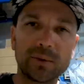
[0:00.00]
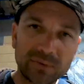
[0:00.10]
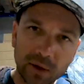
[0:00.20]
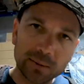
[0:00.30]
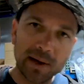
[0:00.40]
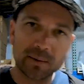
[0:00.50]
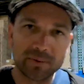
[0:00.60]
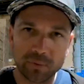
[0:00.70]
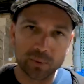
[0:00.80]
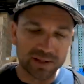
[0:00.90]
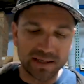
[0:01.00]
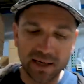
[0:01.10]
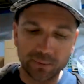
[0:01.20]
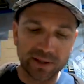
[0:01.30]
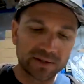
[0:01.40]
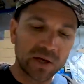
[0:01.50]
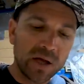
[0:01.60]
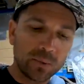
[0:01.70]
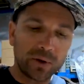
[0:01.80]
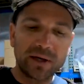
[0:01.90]
We've talked about it before with the Ned rigs,
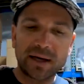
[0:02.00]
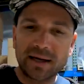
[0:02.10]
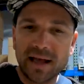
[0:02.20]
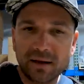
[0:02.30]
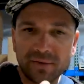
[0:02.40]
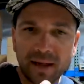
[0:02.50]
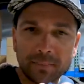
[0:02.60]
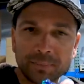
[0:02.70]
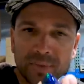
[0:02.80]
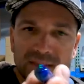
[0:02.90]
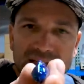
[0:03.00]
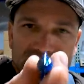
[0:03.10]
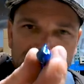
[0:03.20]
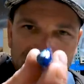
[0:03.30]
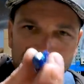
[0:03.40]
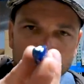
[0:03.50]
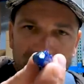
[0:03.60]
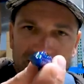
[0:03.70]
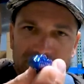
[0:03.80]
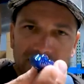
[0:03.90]
where you kind of have that stick
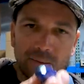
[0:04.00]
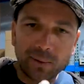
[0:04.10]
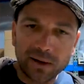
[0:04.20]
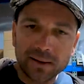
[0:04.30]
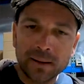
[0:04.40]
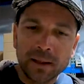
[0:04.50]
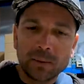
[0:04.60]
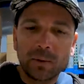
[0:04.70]
bait style body.